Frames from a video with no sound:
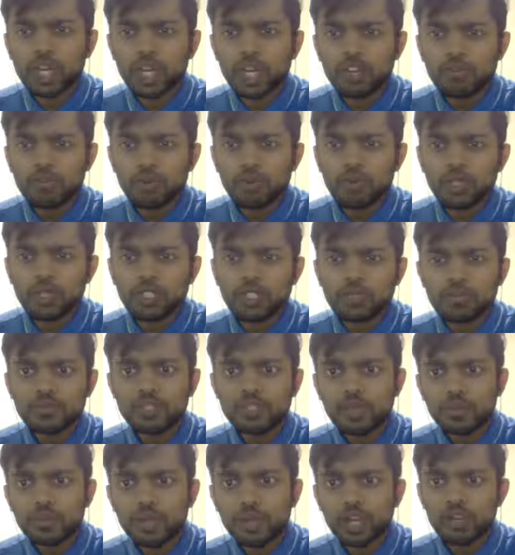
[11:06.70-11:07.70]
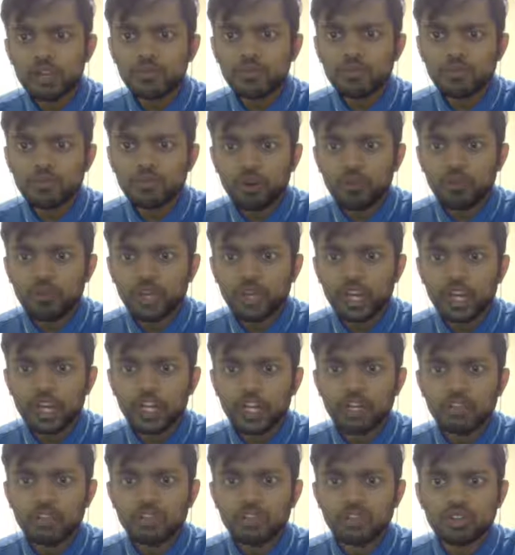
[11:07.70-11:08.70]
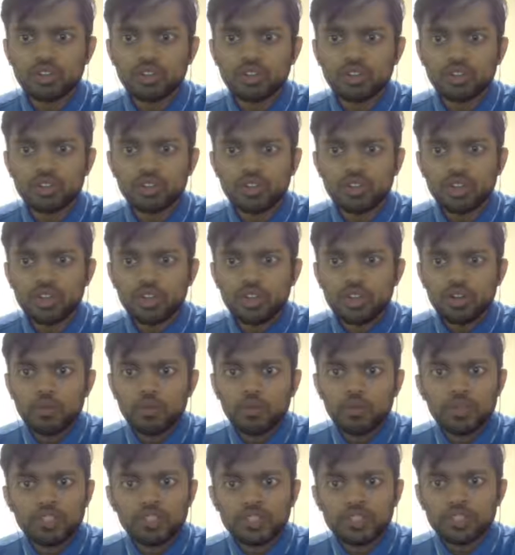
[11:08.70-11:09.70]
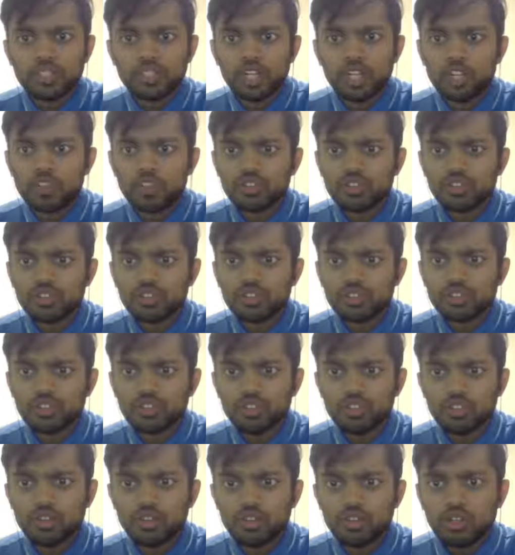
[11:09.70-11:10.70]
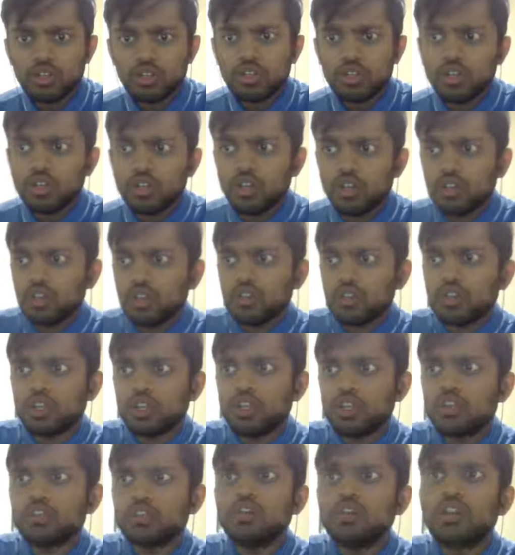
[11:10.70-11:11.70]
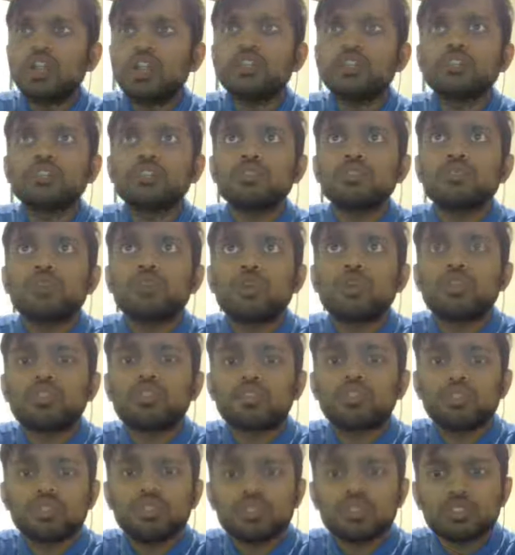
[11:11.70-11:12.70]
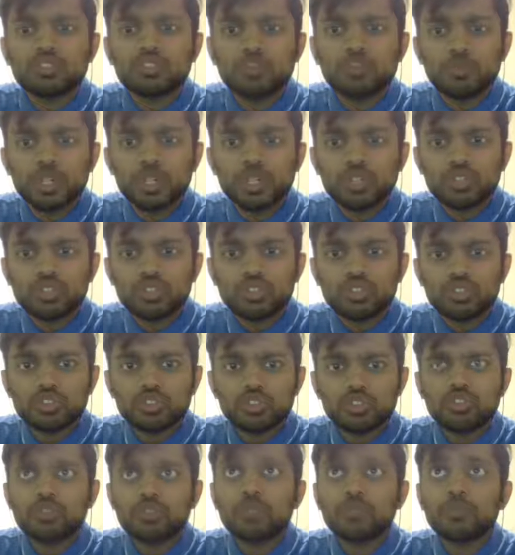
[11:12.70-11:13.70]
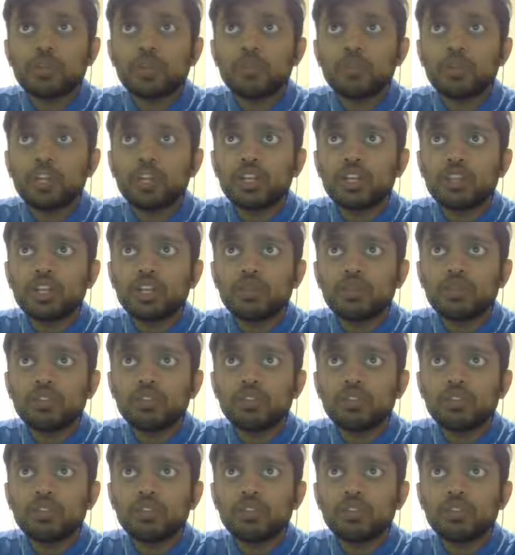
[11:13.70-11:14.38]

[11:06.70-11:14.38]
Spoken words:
of momentum, some kind of form heading into the business end of the season. Let's see what this means to the Premier League table